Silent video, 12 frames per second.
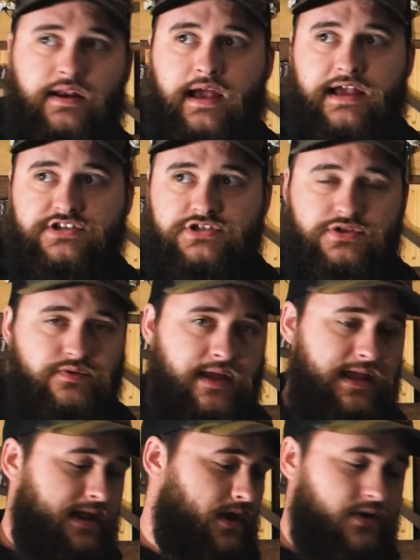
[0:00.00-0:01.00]
I shoot
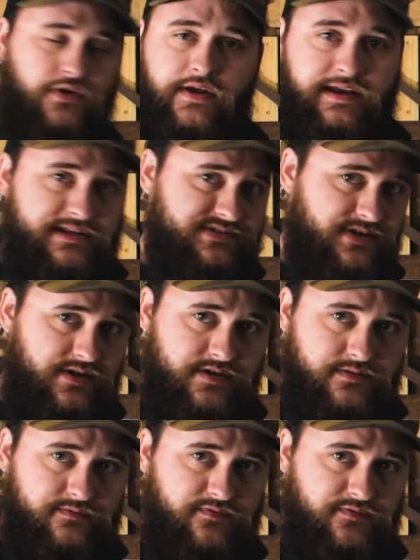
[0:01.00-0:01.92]
a 100 grain insert,